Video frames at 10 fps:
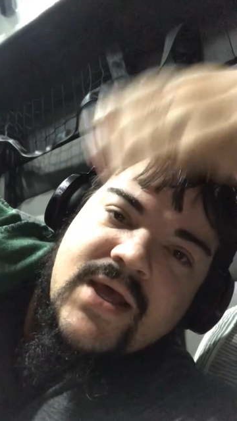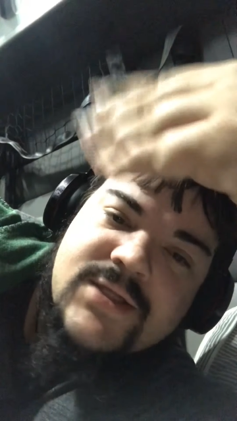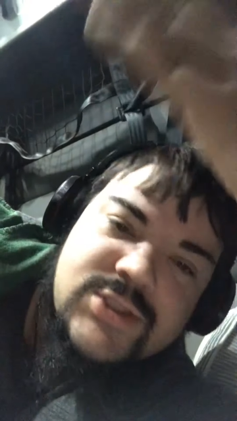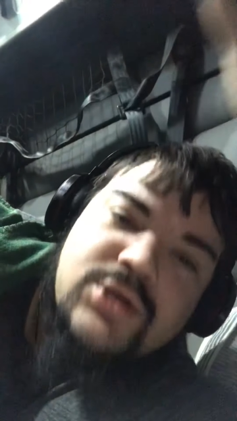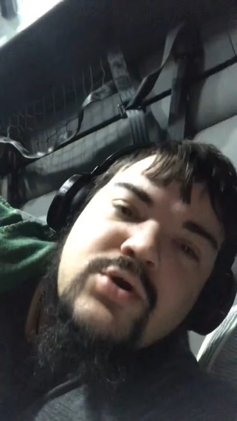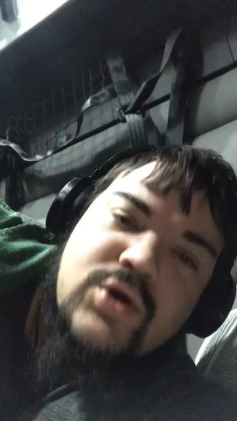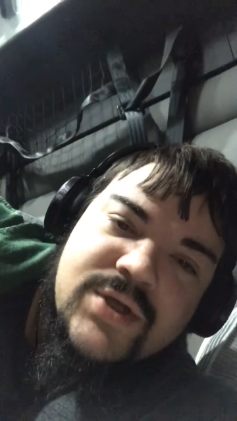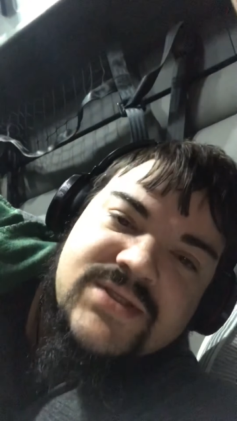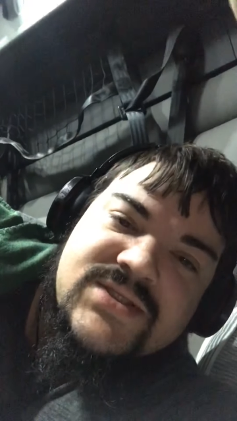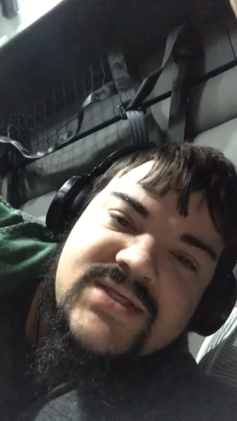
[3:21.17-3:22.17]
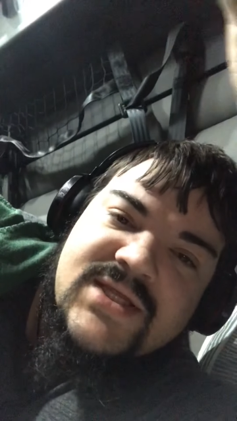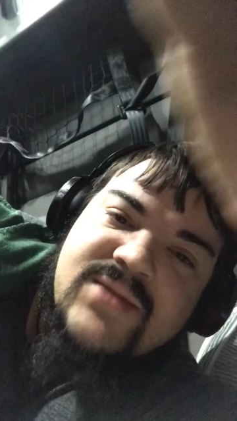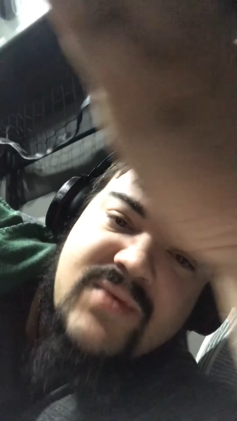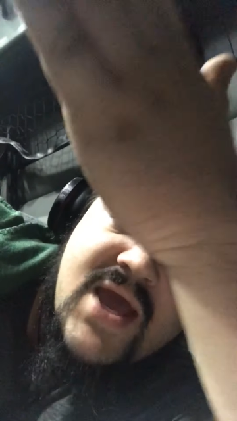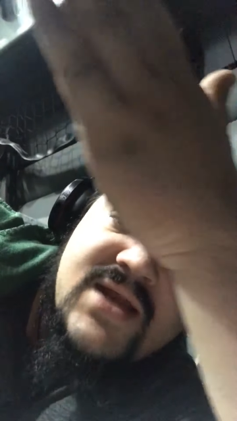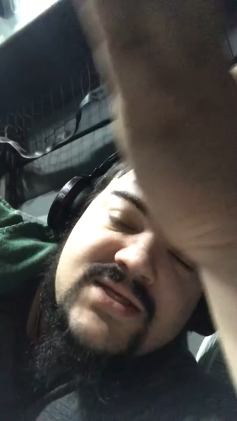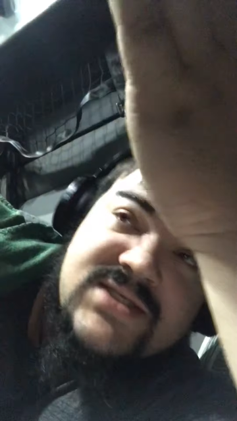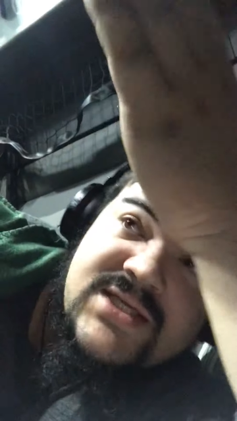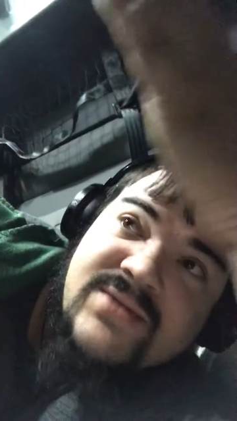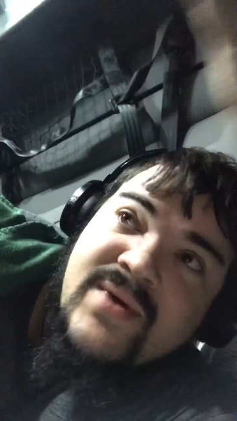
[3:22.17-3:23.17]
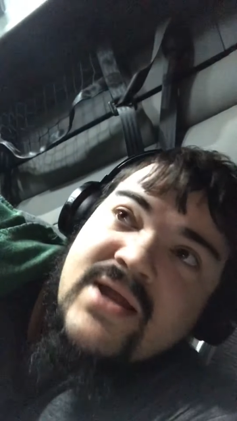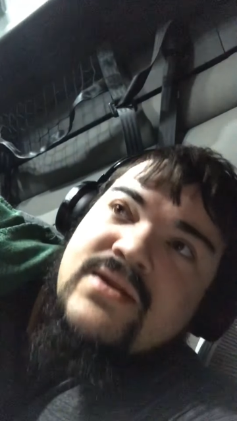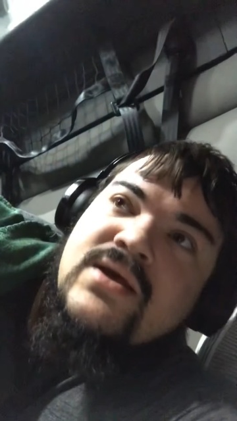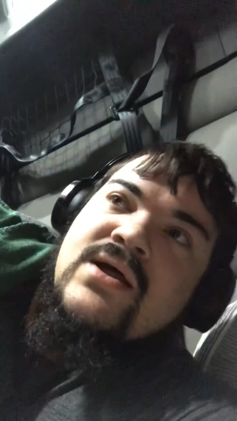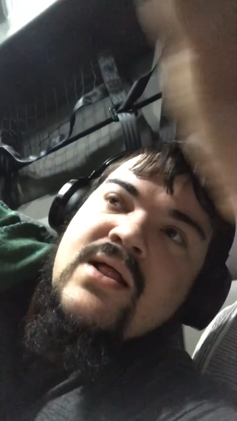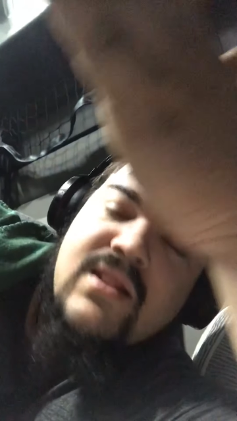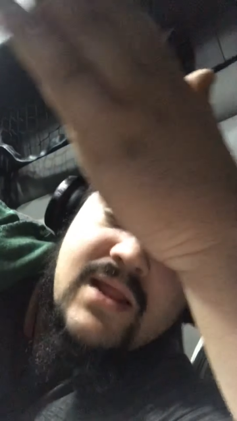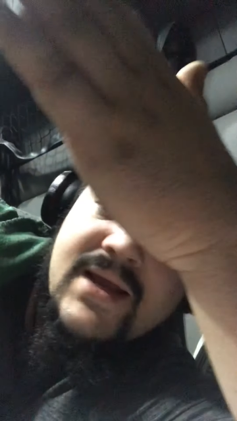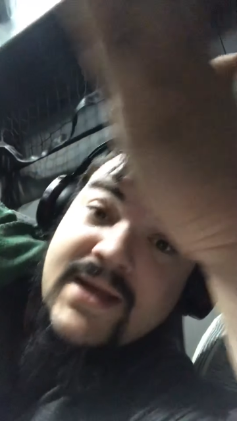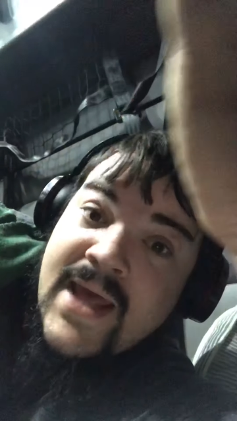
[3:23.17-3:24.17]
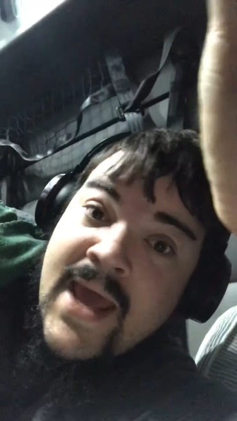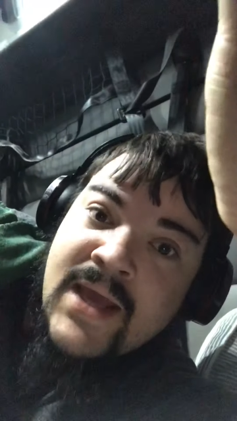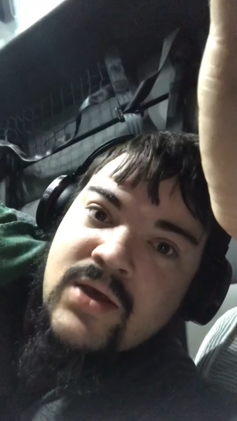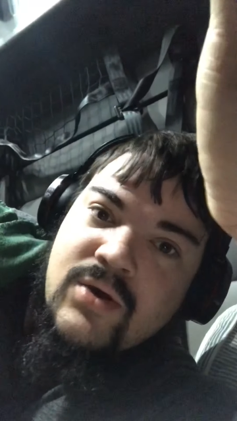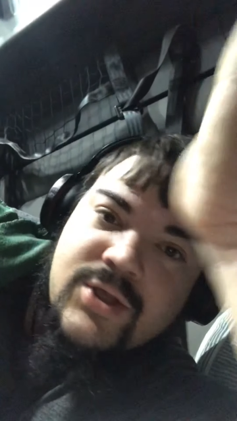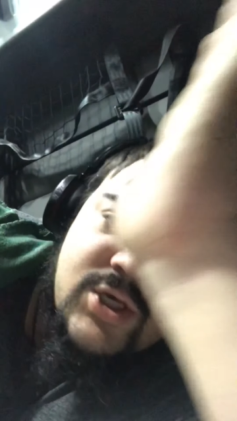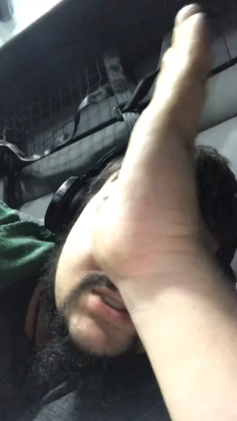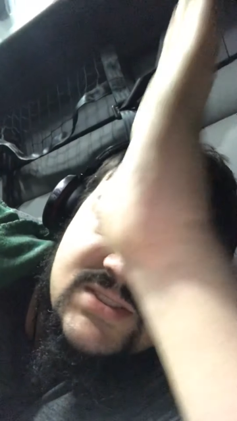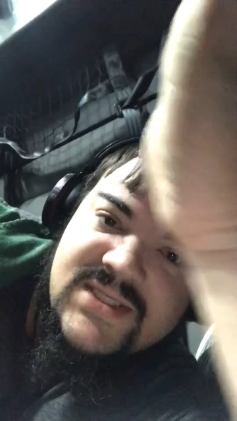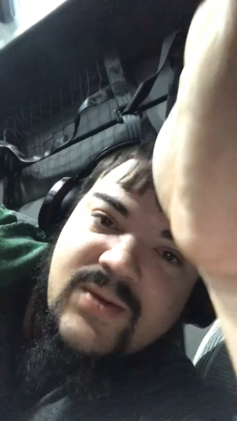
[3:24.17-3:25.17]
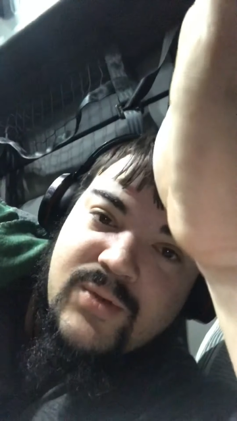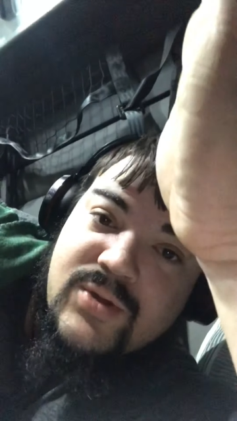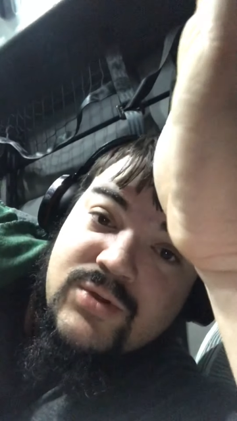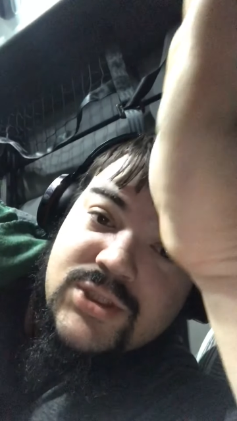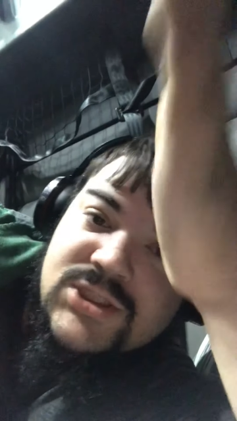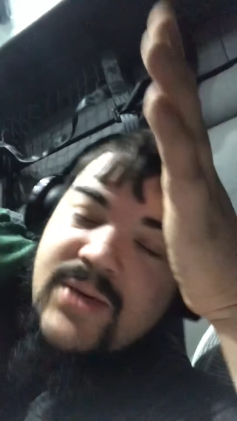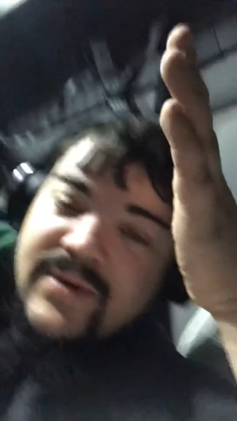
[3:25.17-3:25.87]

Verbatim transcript: And so you couldn't see them. You had to see them at like an angle. You couldn't see them when you were just